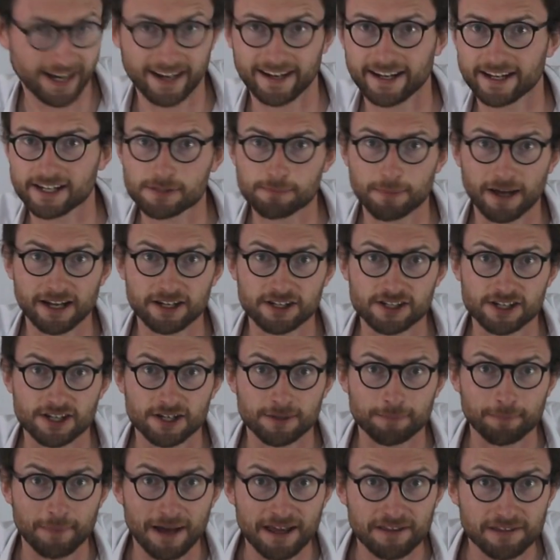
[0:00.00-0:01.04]
and
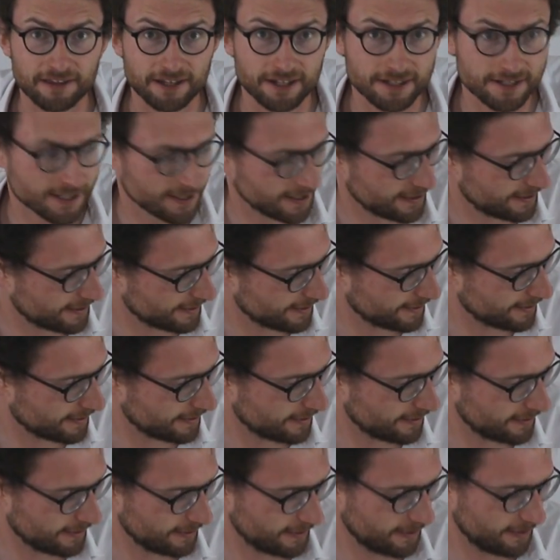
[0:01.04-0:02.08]
expansion method.
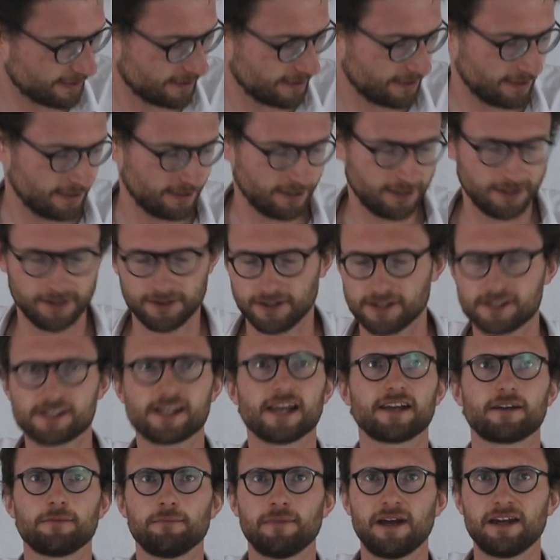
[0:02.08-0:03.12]
The
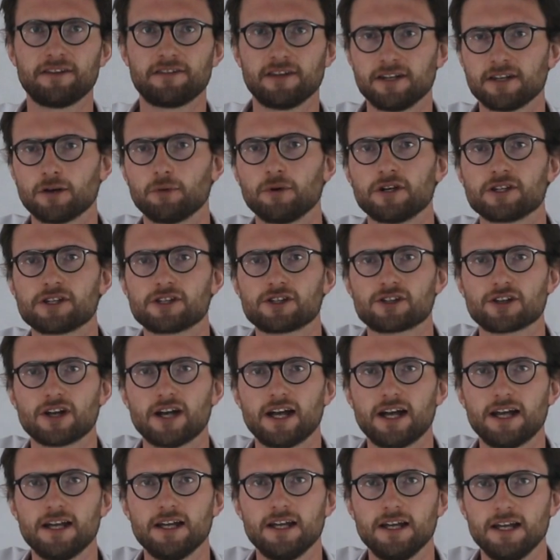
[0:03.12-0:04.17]
second method I want to
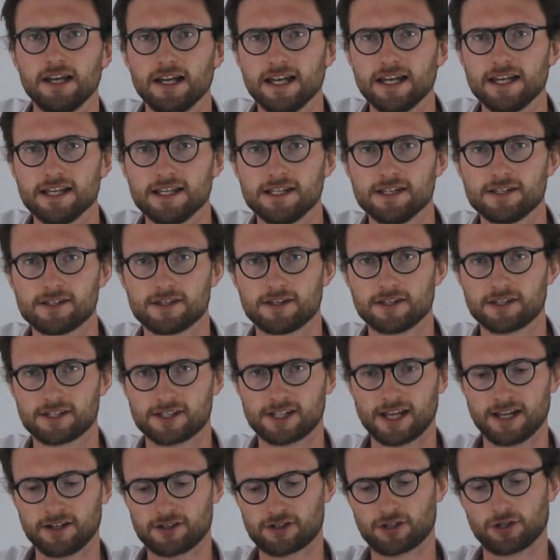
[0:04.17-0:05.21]
try is the
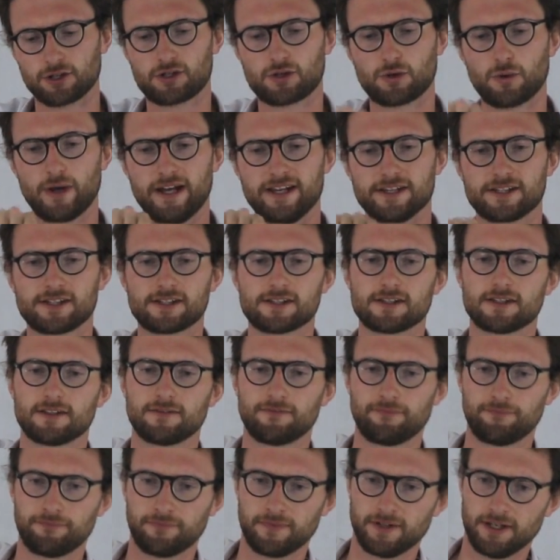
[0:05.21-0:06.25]
central twist.
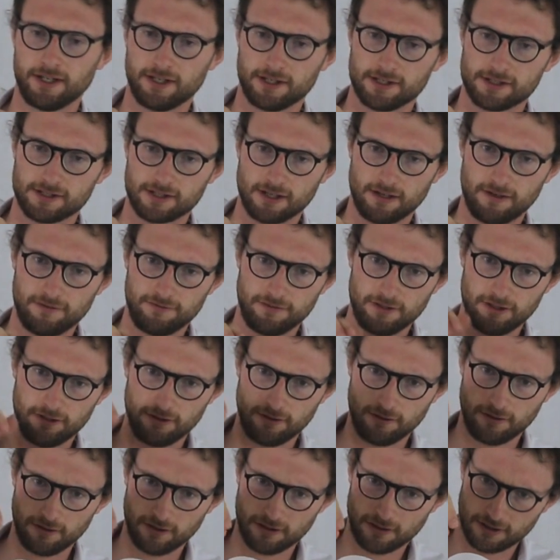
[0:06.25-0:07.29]
So if
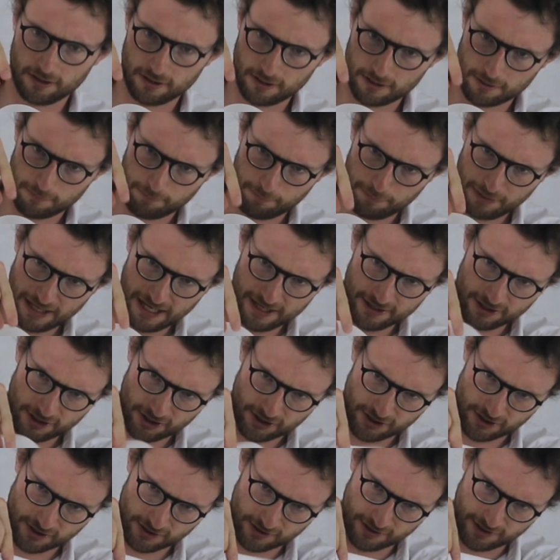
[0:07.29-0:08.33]
you
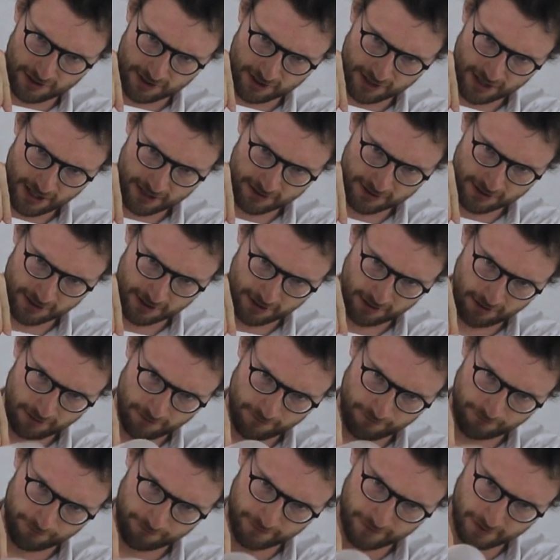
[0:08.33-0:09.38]
pinch the center
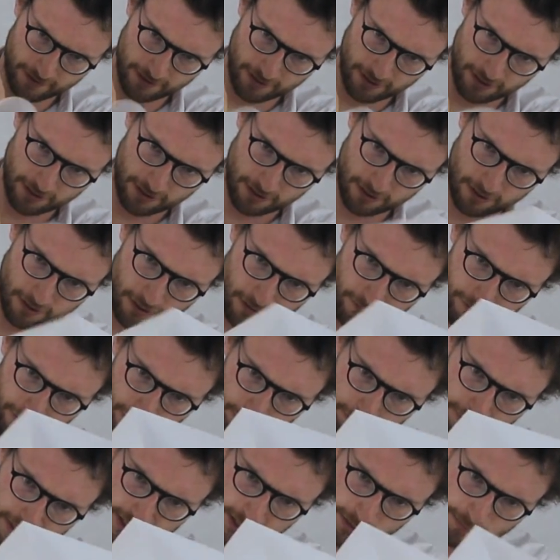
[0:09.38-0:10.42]
of your
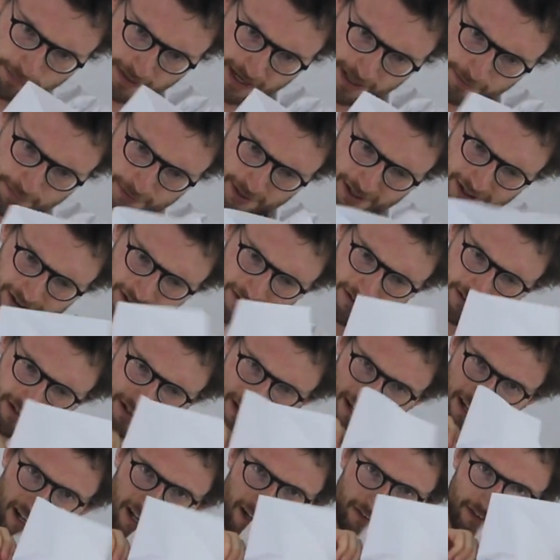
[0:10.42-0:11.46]
piece of paper
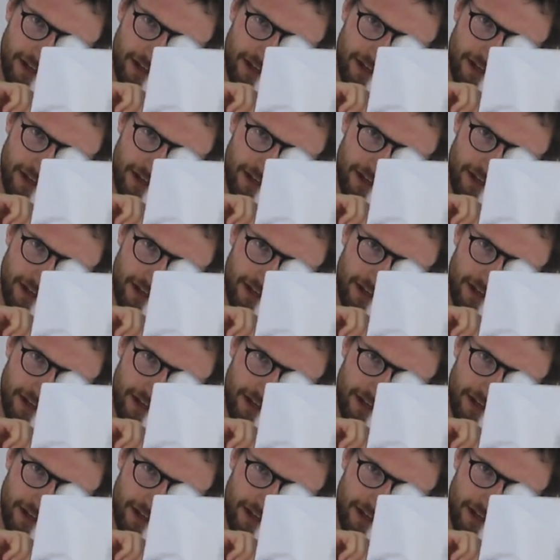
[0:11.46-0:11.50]
and